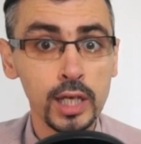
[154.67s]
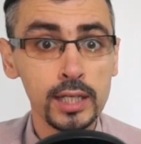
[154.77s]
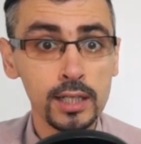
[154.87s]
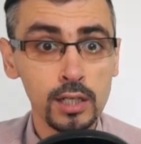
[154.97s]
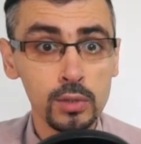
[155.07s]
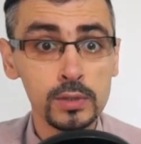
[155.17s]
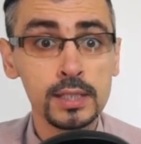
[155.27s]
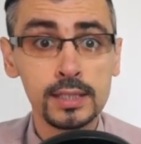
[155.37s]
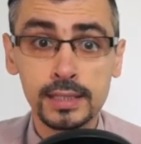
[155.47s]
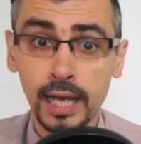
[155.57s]
can include
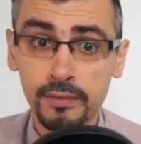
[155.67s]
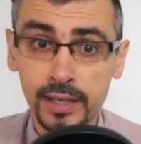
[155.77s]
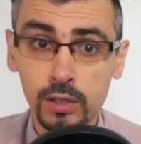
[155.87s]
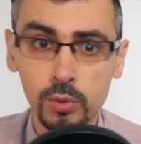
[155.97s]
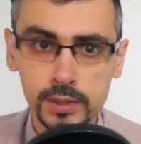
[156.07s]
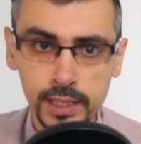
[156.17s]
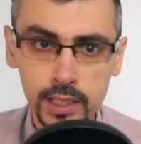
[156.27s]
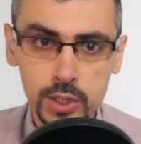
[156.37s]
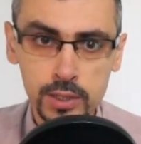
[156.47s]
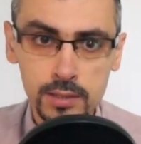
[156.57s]
direct
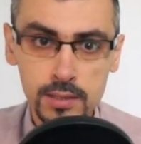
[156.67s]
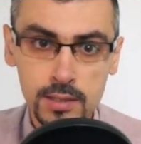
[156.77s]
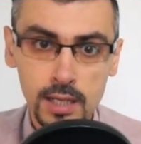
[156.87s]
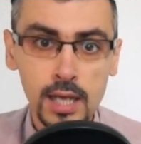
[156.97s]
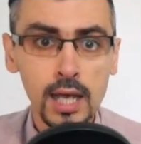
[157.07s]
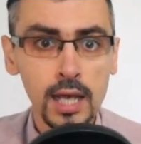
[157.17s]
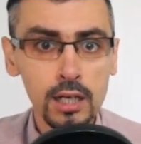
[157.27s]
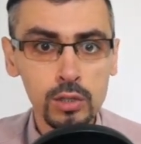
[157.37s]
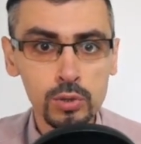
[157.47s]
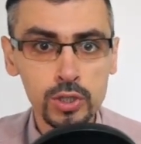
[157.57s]
quotations,
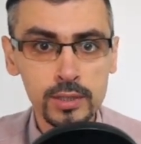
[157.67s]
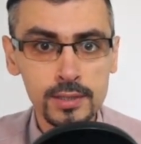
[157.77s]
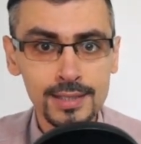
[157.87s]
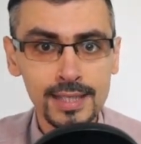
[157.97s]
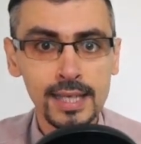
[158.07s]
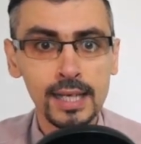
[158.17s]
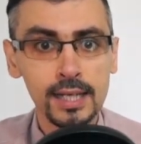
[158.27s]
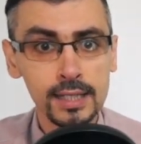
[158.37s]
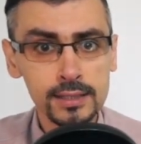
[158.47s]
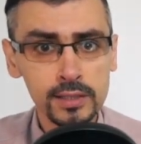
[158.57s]
allusions,
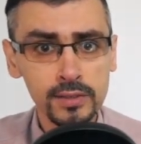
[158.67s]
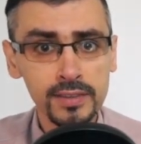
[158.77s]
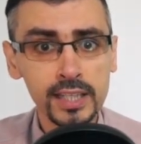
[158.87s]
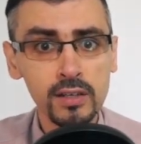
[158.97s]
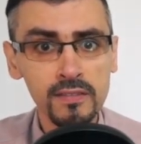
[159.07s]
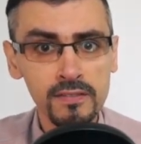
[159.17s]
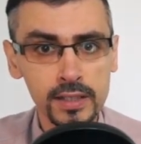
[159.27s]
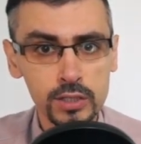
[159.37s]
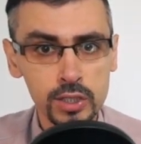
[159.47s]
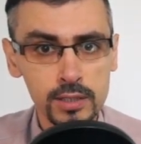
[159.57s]
literary
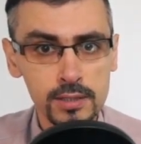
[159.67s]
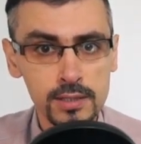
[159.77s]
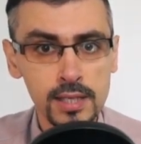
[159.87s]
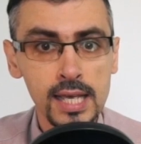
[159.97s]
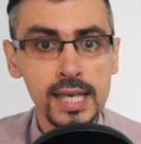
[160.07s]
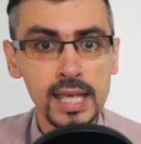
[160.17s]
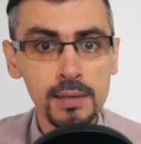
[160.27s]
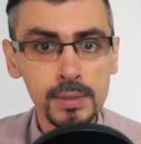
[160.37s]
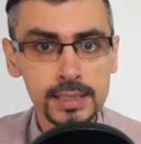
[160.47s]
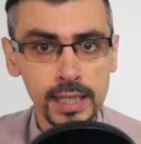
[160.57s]
conventions,
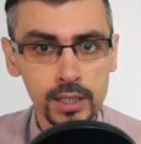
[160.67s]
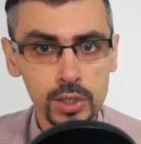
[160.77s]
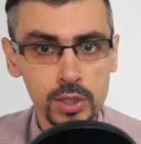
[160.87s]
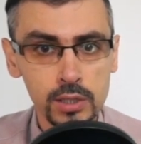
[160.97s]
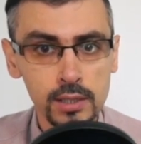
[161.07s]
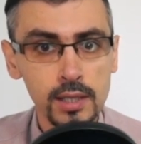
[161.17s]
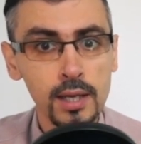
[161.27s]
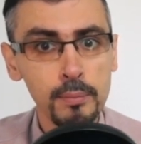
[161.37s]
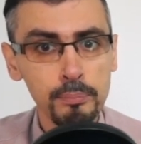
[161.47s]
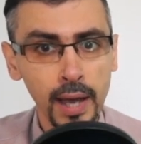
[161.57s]
imitation,
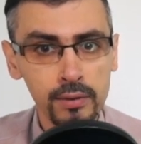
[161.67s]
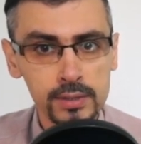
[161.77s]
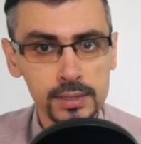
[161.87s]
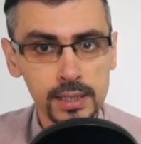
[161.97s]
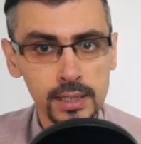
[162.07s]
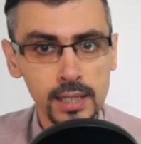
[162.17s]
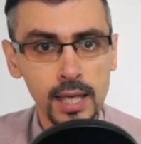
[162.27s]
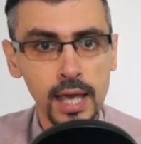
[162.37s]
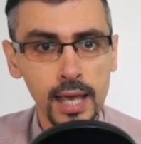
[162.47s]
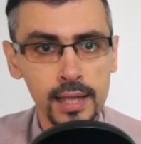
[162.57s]
parody,
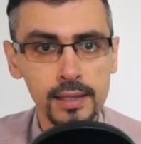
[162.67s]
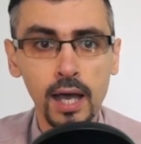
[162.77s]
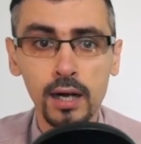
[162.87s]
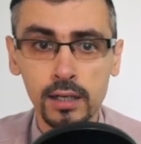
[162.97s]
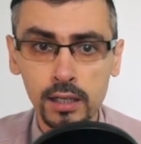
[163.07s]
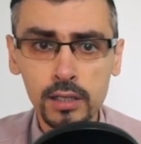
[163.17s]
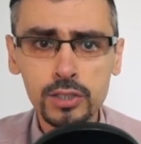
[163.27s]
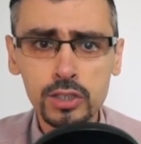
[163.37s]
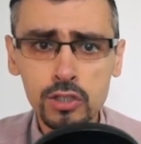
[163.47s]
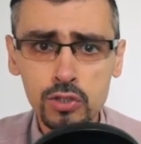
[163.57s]
and
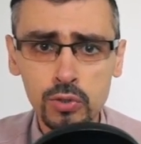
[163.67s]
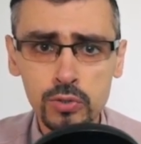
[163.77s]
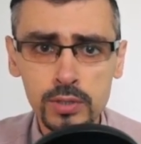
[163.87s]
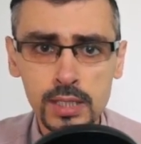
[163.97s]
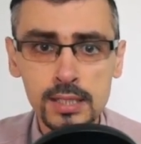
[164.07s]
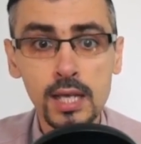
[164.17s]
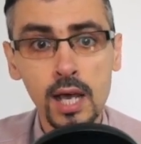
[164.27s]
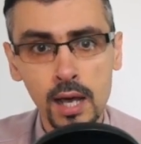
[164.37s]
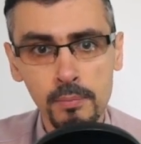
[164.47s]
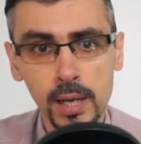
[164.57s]
unconscious sources,
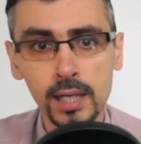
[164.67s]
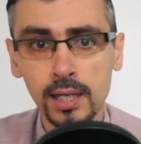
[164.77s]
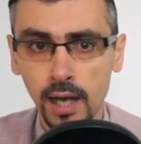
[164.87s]
among